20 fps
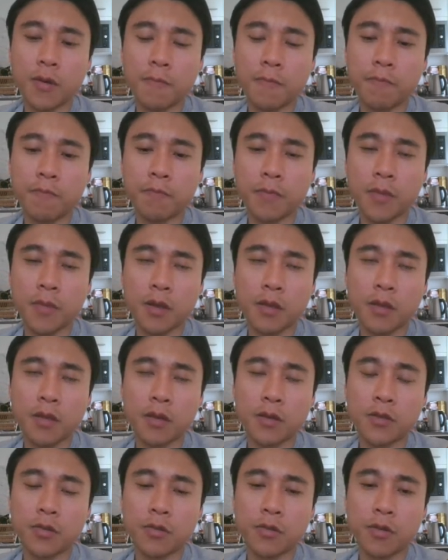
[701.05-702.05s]
I
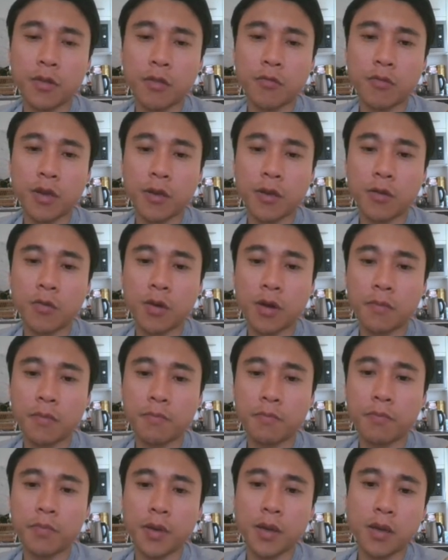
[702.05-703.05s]
think 2 or 3 quite
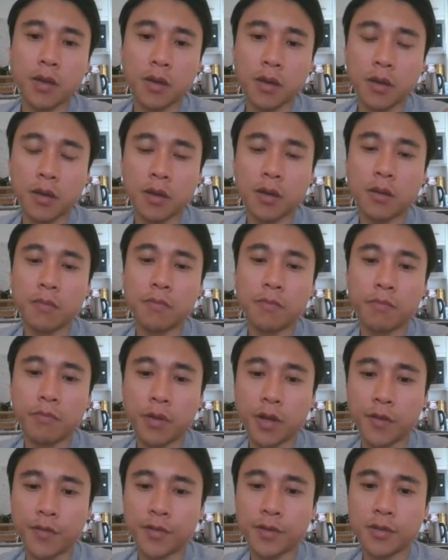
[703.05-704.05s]
big
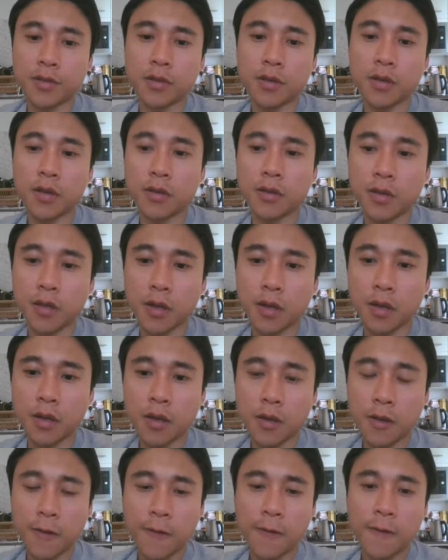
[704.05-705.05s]
bluffs today.